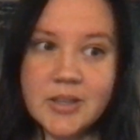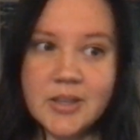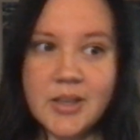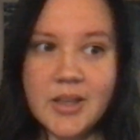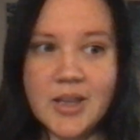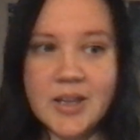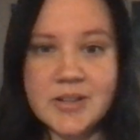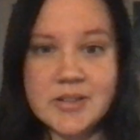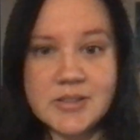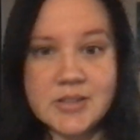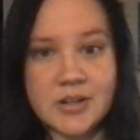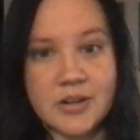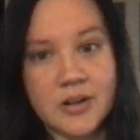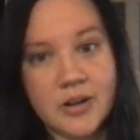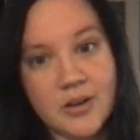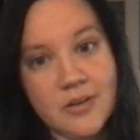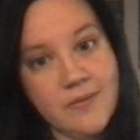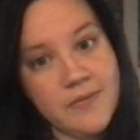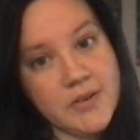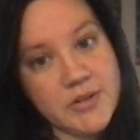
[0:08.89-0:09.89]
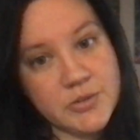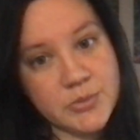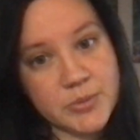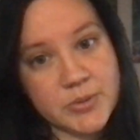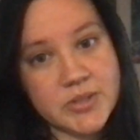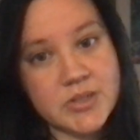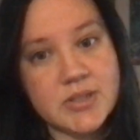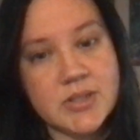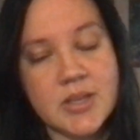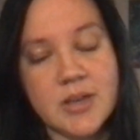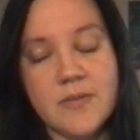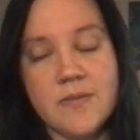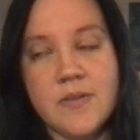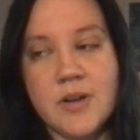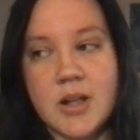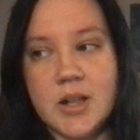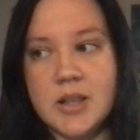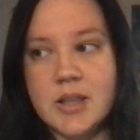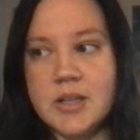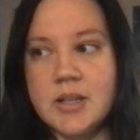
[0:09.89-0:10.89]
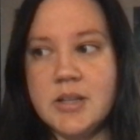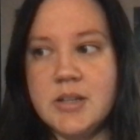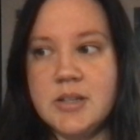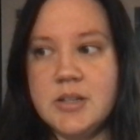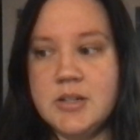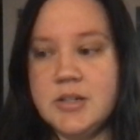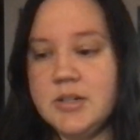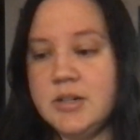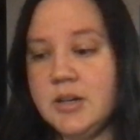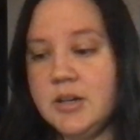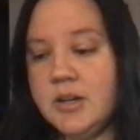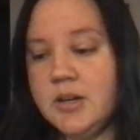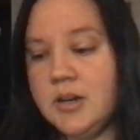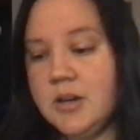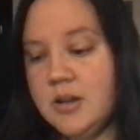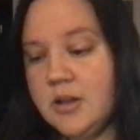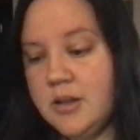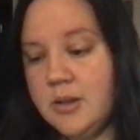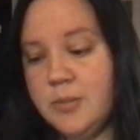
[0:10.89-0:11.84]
has certain individuals that fall under